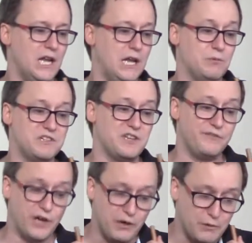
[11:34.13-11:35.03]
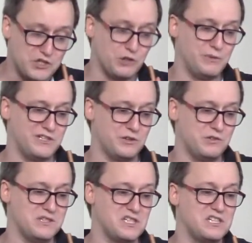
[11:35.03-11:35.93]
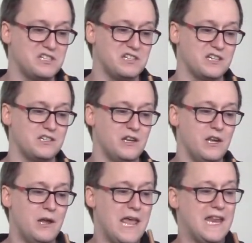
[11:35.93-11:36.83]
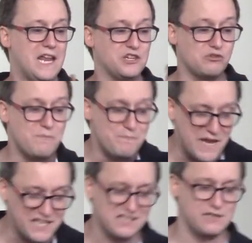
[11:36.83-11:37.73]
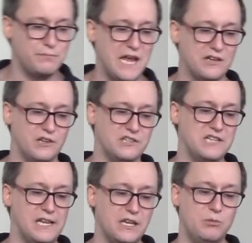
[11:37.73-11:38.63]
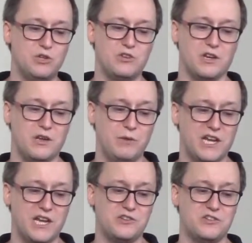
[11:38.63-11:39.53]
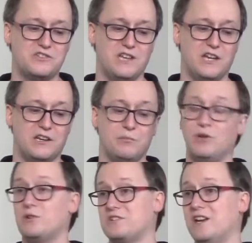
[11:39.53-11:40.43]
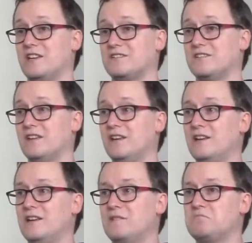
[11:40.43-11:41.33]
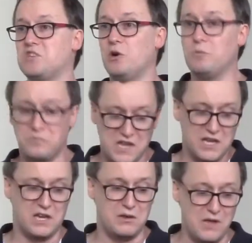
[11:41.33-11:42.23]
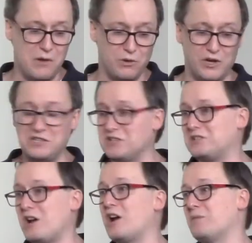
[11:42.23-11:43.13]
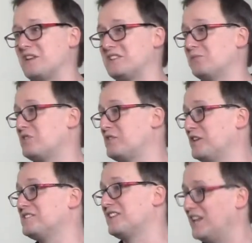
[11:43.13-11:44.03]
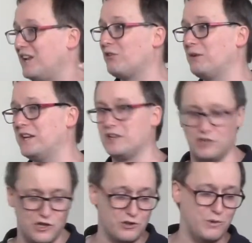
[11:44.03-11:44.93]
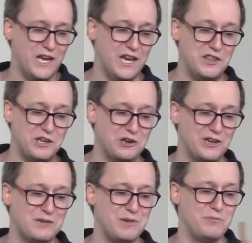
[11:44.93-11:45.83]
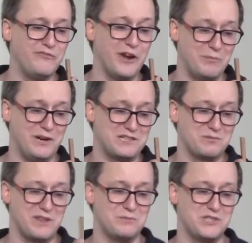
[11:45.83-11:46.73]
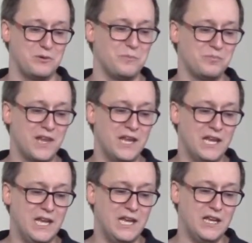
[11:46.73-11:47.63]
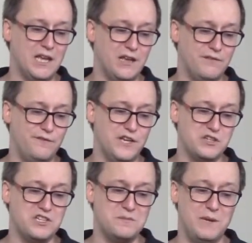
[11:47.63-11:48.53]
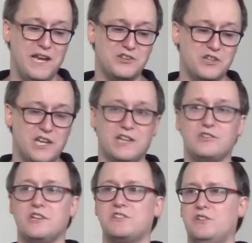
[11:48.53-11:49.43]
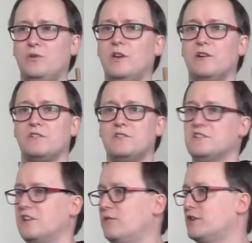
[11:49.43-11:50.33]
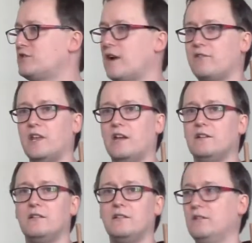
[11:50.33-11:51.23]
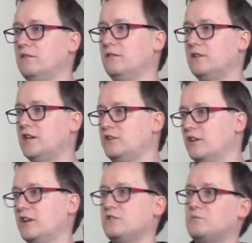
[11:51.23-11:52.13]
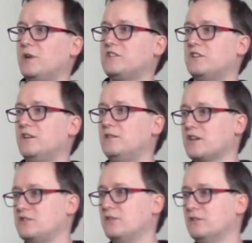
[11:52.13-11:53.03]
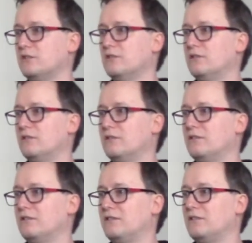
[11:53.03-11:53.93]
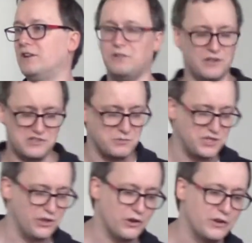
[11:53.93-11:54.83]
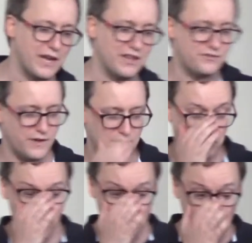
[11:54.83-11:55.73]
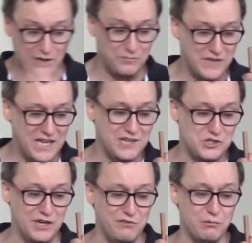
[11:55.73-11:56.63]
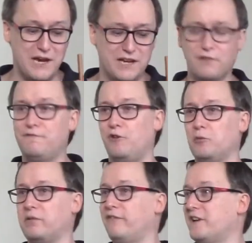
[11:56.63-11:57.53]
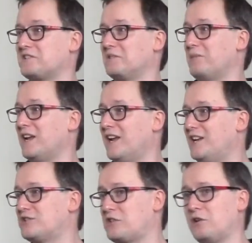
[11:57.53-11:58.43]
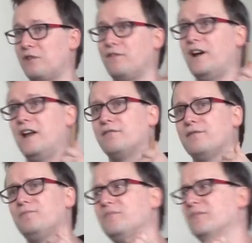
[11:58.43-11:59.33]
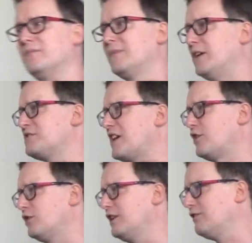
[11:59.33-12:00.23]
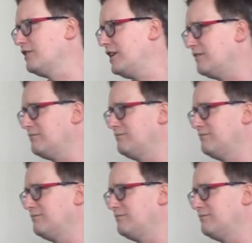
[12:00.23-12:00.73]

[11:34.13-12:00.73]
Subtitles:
He was a very original researcher in statistics and had a tremendous impact on telecommunications and computer science. So we're going to talk about some of the things that he created along the way, and I think you're going to be very impressed with him too. He finished his PhD in just 2 years. Is anyone on track for that? Aiden, you going to get your PhD next year? No, it's going to be too long. Okay, that's fine. Well, he achieved the rank of full professor by age 35. Now, was that early or late?